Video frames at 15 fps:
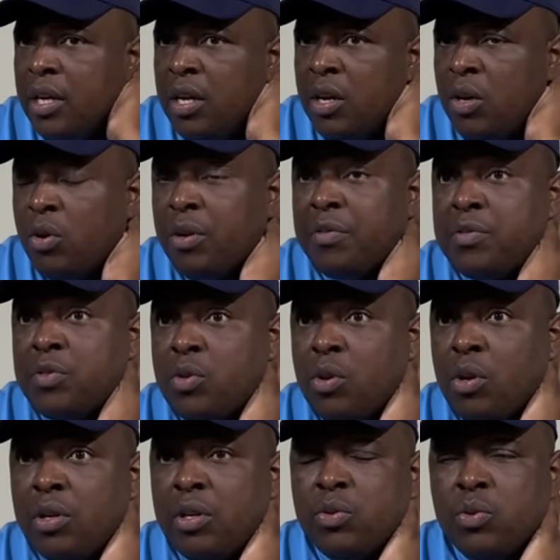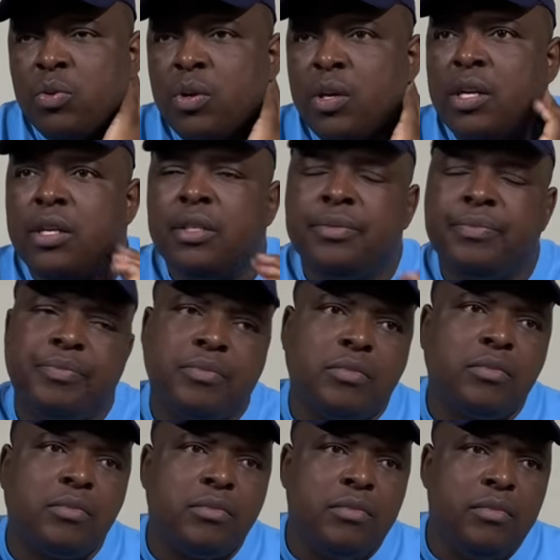Could have scored as well.
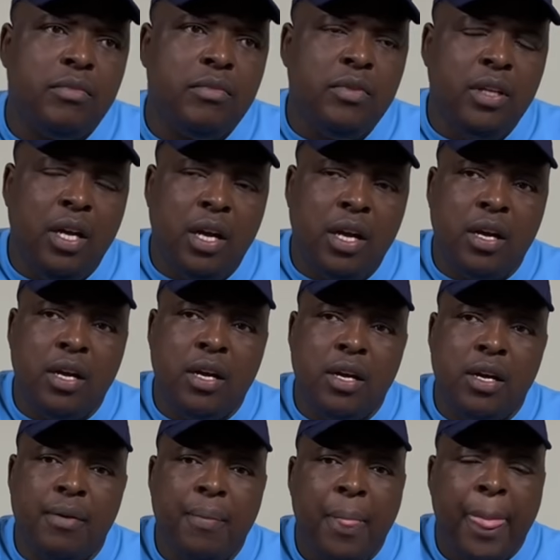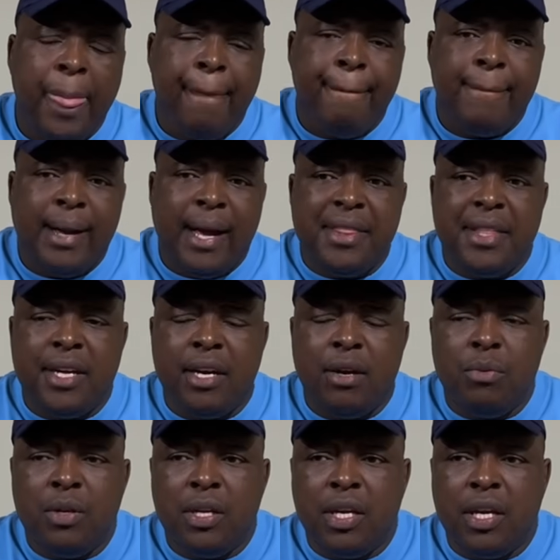I think I
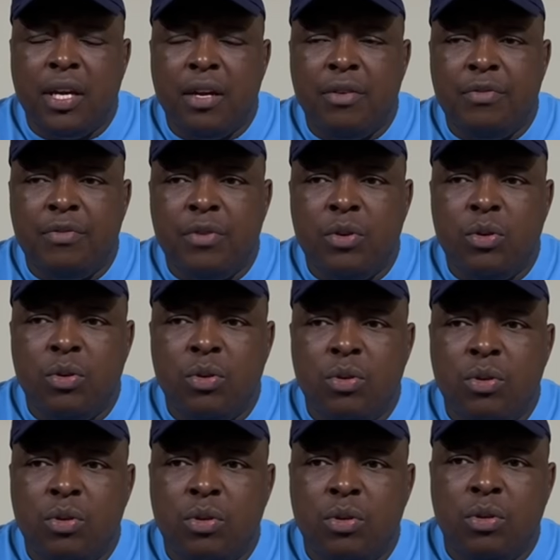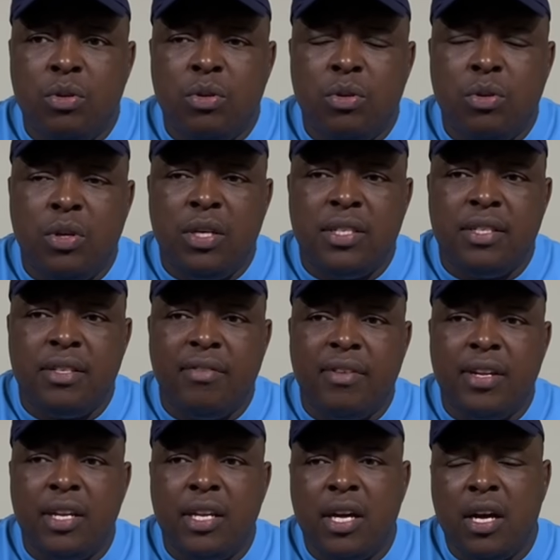will give Nuno a
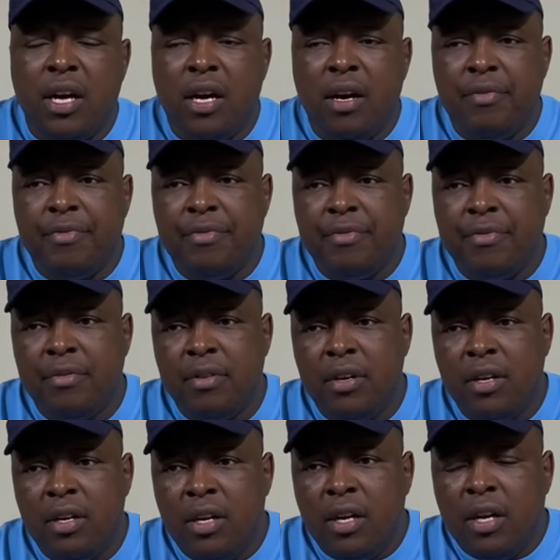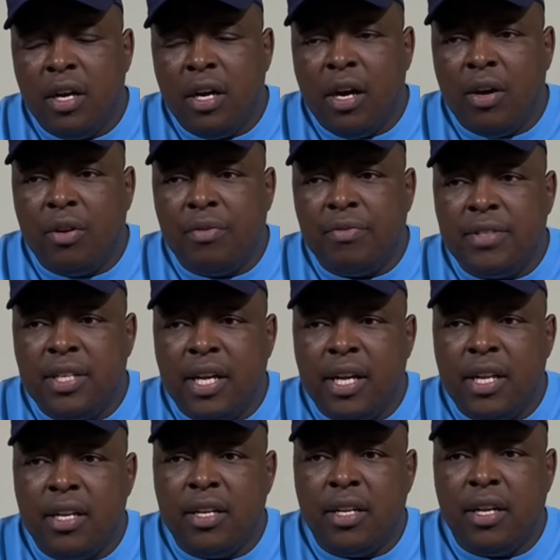7.5 out of
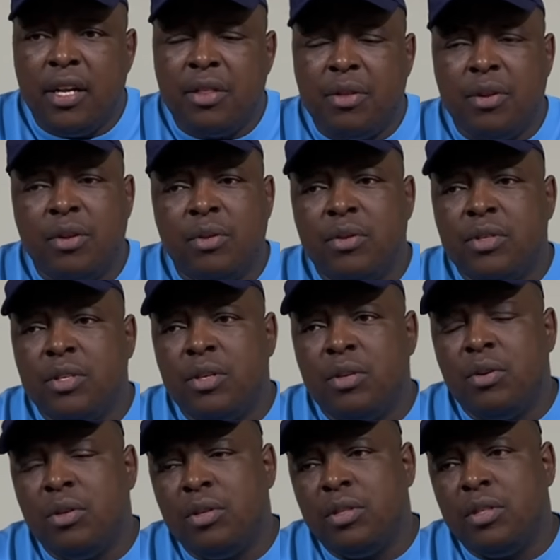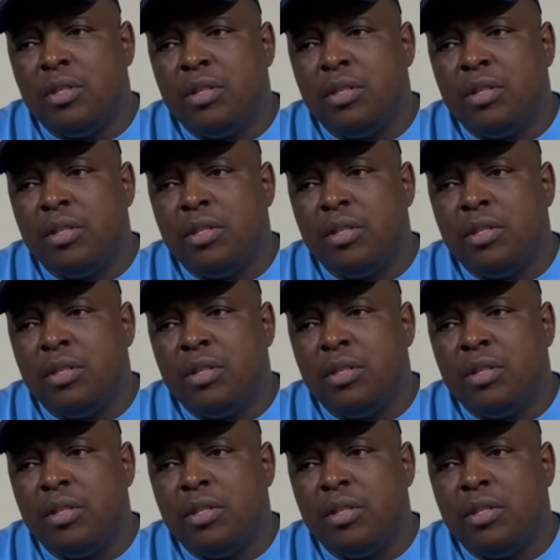10. I thought it was a good